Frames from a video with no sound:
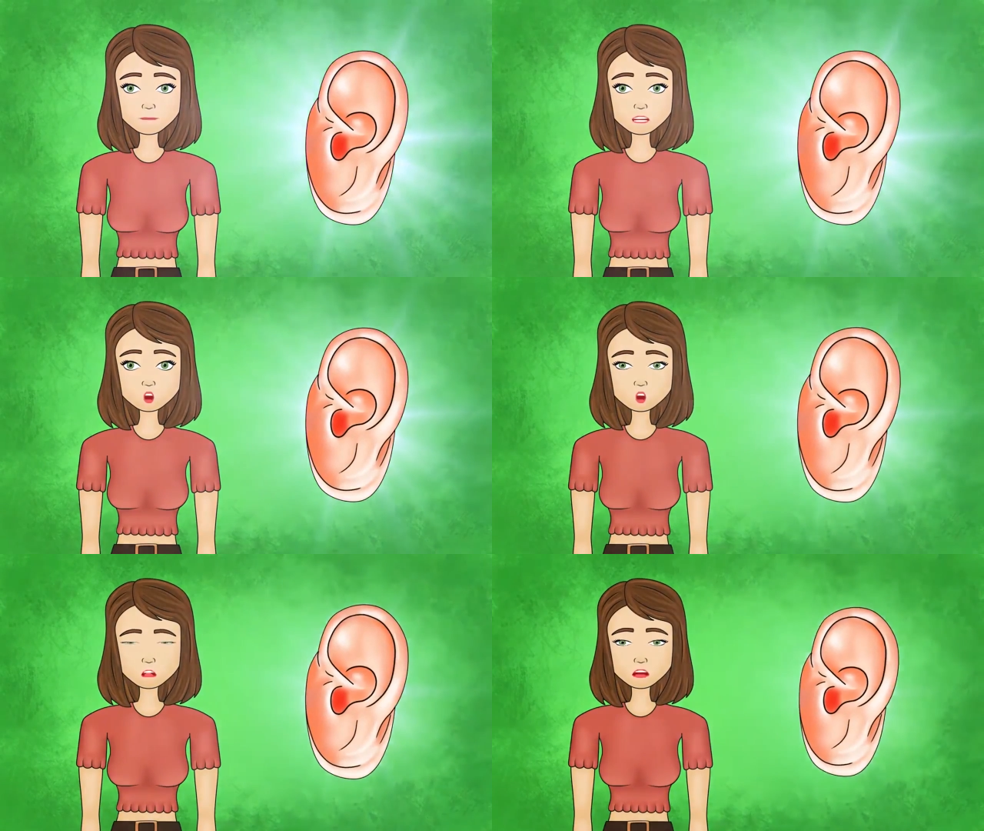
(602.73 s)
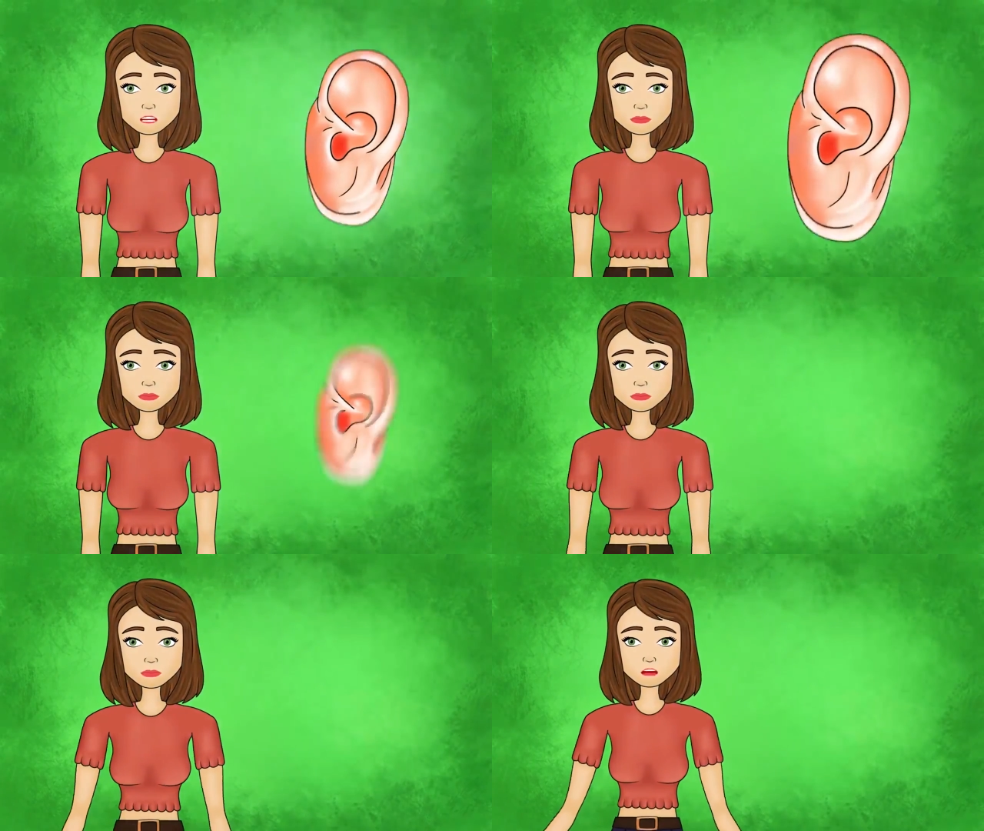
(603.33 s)
up and help me.
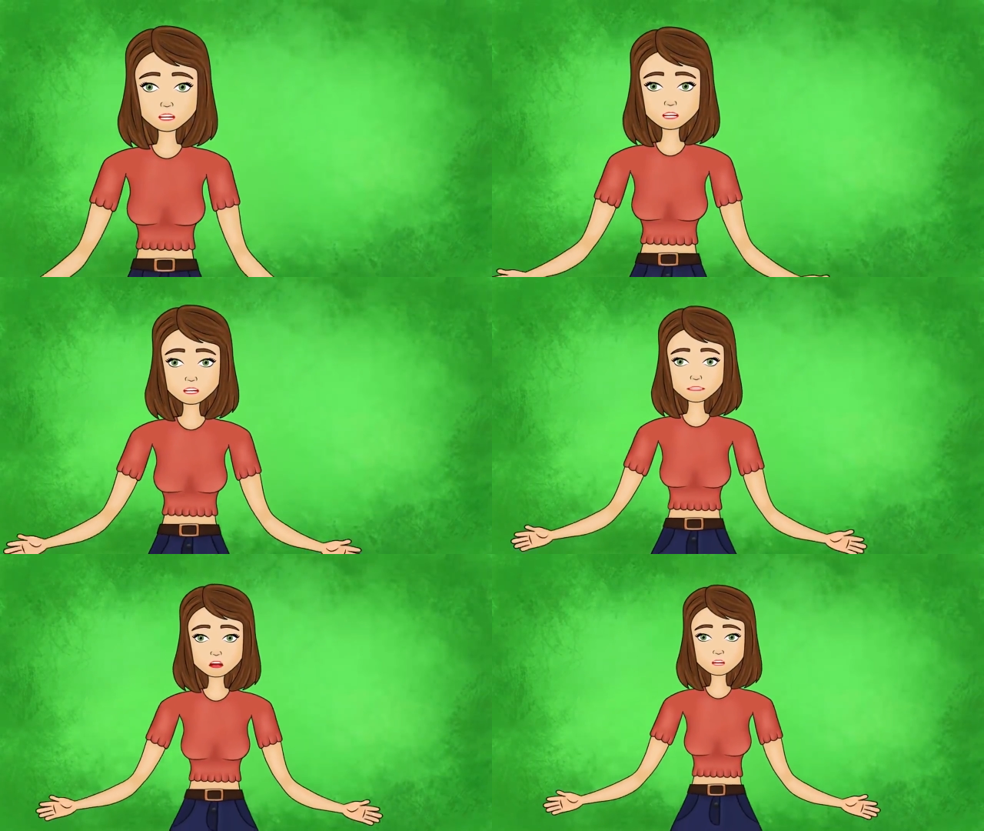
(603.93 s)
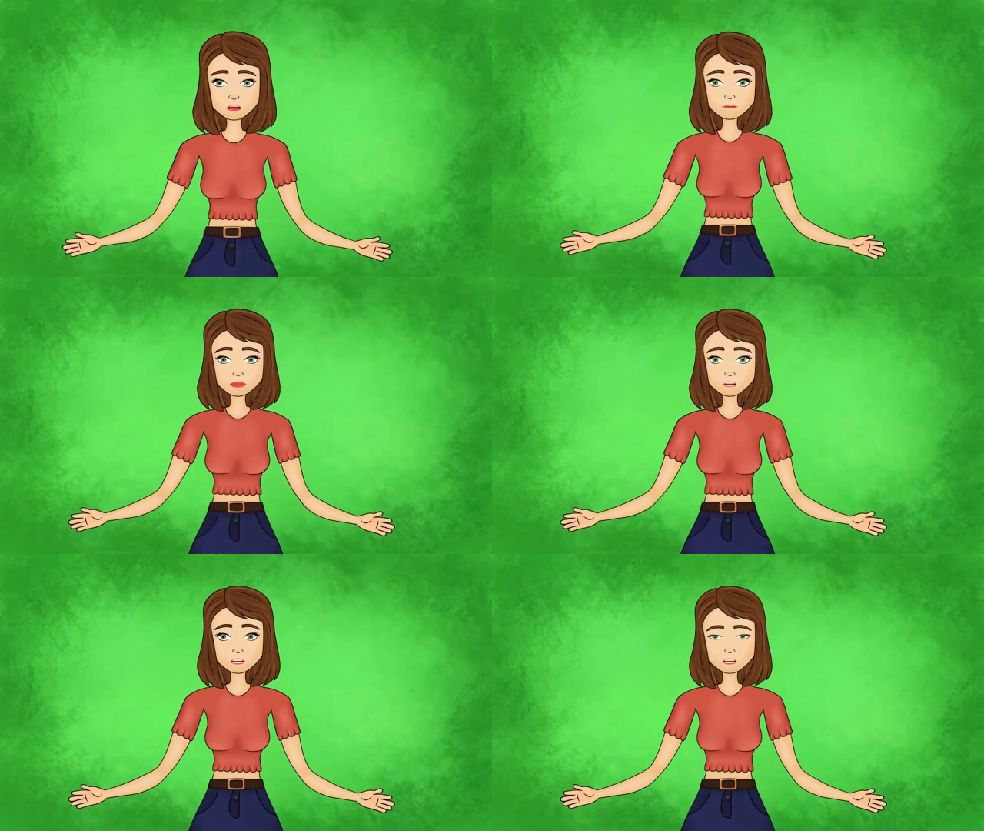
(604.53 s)
I don't think so.
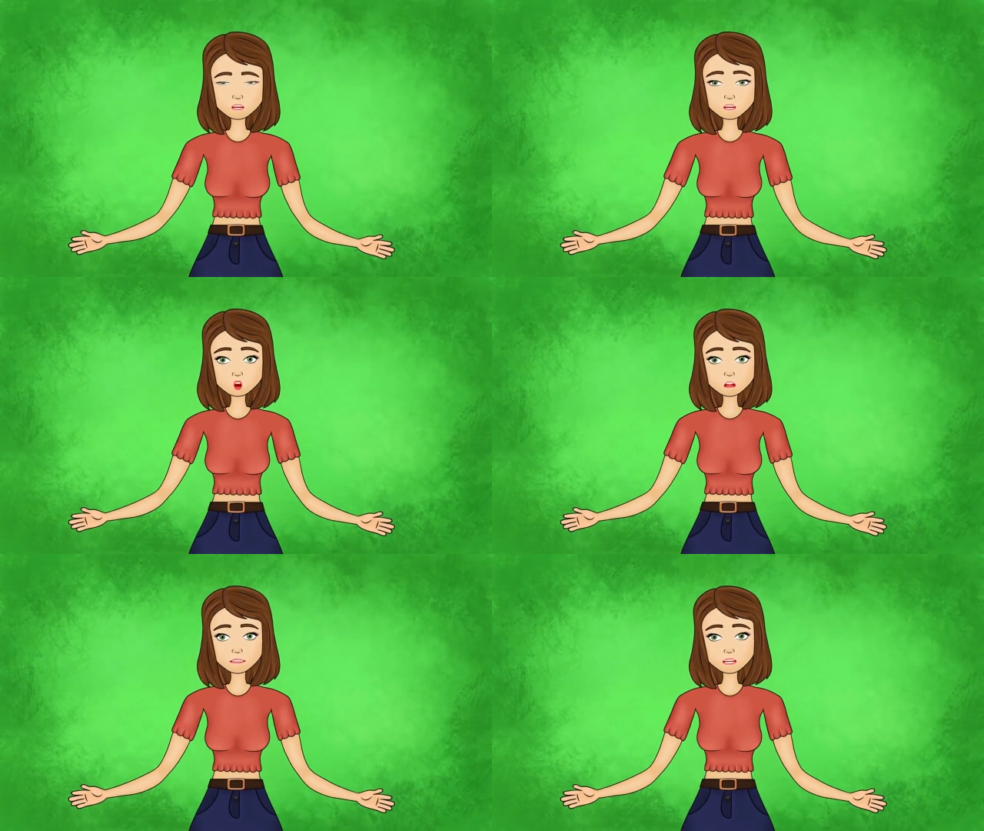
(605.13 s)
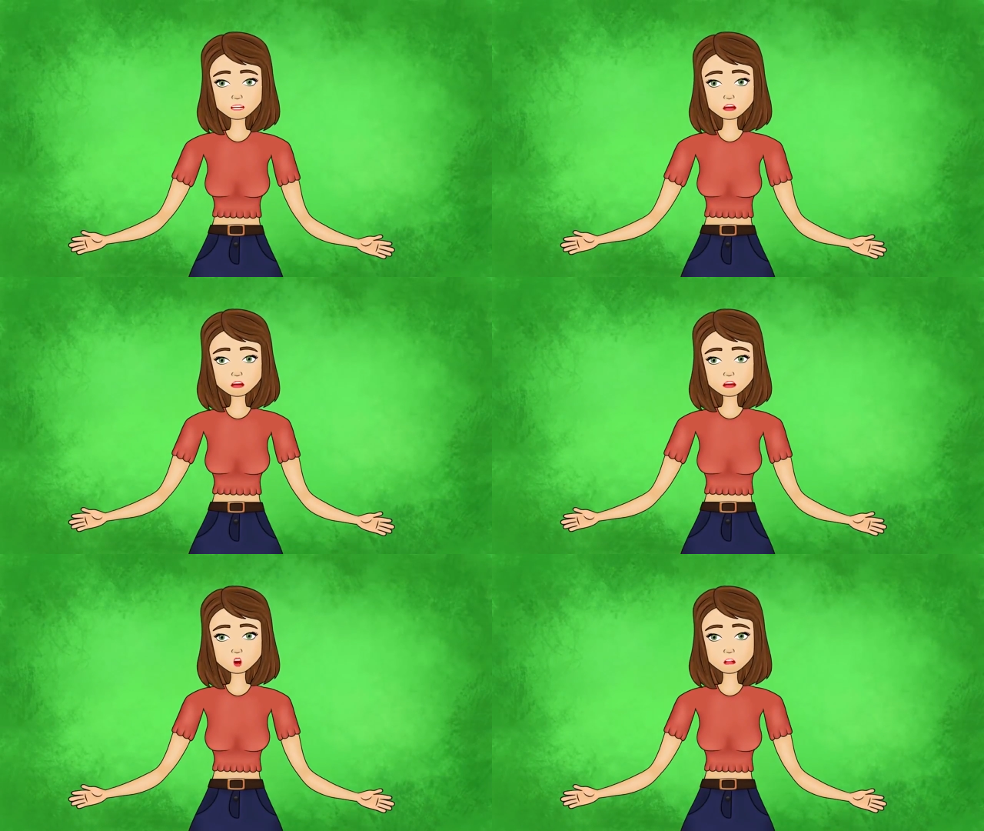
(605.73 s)
I'm an adult, and
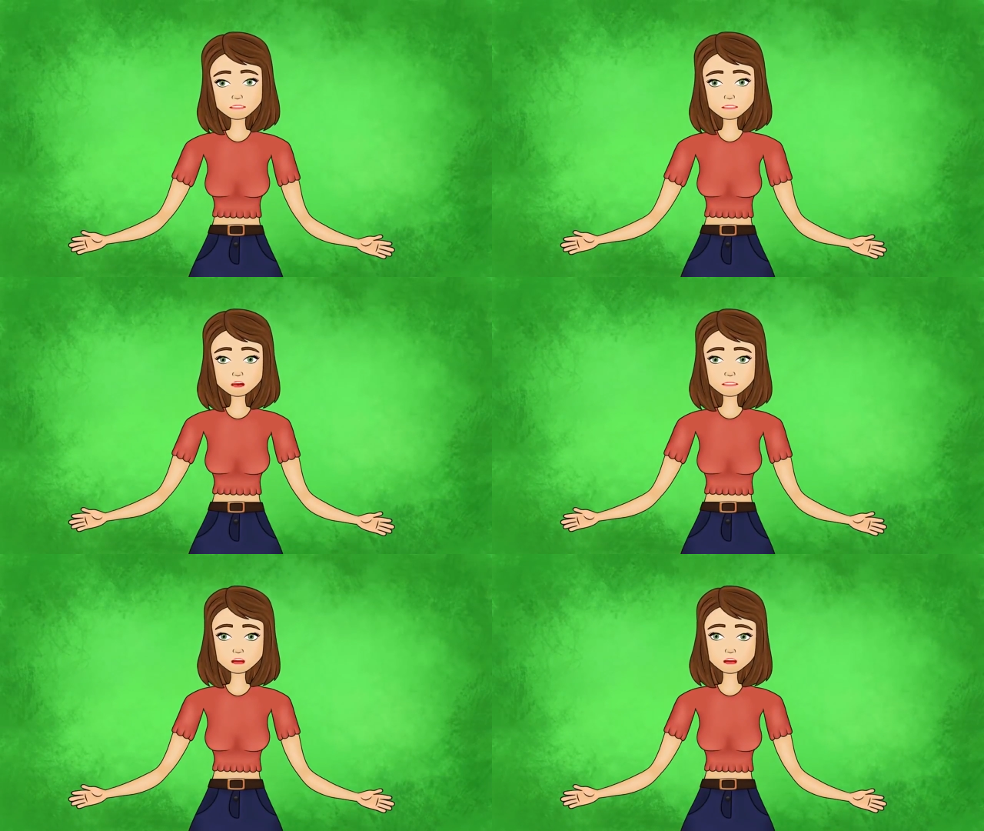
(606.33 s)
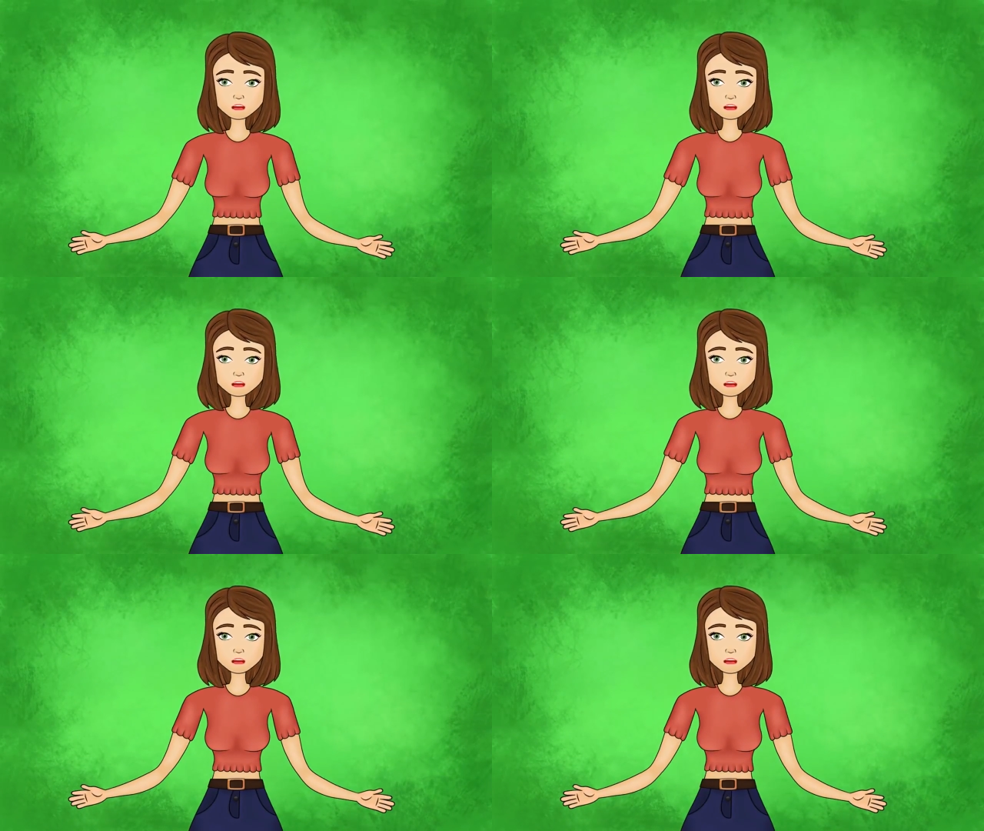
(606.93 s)
I know it's just a